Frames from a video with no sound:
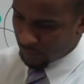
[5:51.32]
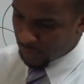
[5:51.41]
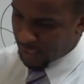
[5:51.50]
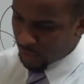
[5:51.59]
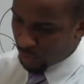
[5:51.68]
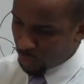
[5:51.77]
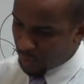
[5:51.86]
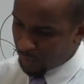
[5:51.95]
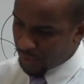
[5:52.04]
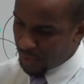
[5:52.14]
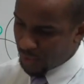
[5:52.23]
it includes
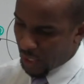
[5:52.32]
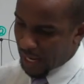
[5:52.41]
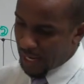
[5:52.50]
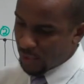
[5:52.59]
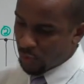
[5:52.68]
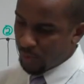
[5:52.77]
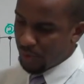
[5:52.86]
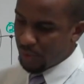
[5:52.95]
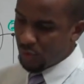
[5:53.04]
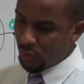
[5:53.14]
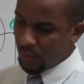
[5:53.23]
opinions
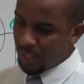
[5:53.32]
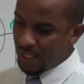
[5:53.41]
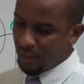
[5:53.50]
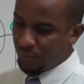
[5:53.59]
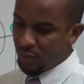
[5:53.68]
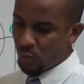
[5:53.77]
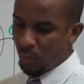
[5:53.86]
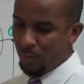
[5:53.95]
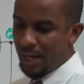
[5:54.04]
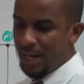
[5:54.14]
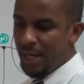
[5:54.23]
attributed to an individual
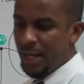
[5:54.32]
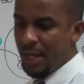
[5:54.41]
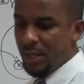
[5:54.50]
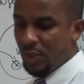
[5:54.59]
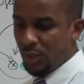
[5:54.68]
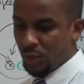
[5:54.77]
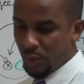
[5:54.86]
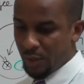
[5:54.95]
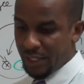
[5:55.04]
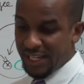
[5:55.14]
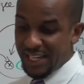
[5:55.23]
by the
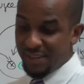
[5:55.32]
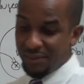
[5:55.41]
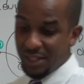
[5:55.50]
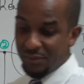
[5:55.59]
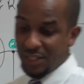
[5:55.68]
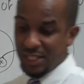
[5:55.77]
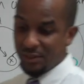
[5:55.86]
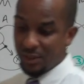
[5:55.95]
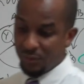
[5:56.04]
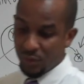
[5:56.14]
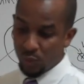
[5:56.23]
authority, even if the
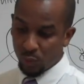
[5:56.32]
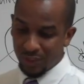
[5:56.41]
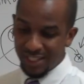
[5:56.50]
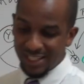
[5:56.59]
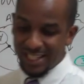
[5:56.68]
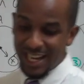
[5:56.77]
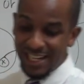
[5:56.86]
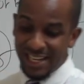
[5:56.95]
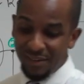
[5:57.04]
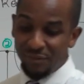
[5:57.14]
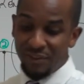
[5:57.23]
individual does not,
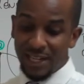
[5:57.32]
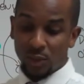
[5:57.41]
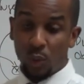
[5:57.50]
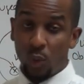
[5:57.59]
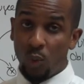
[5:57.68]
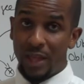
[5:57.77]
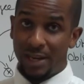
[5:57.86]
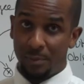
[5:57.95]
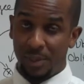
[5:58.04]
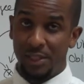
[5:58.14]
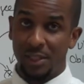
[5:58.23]
in fact, hold that
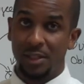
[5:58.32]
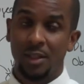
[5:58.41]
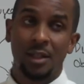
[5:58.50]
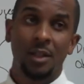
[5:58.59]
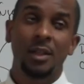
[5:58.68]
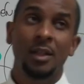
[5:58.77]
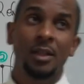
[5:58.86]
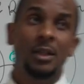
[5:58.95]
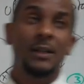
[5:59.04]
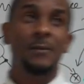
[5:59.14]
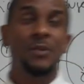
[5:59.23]
opinion.
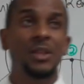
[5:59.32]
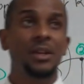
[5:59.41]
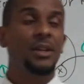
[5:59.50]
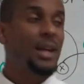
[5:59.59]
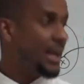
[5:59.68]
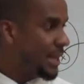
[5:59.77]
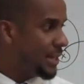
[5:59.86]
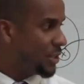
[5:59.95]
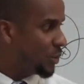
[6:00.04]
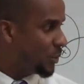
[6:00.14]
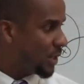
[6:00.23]
There, I, I,
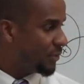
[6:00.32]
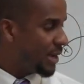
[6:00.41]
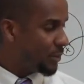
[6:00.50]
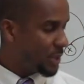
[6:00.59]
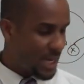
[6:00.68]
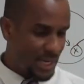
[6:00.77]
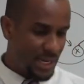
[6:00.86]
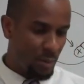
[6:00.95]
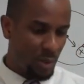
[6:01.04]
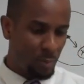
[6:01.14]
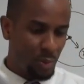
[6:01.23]
you know, if I would have had it,
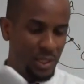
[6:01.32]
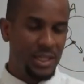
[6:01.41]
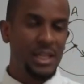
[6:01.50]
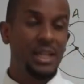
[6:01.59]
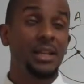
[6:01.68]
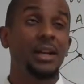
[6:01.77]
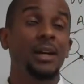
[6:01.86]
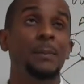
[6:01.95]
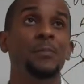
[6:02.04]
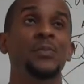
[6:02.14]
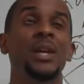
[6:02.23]
I would have put it in.
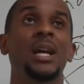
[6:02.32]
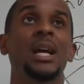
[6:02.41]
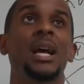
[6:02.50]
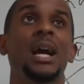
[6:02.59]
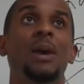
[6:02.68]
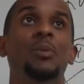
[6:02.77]
Um, I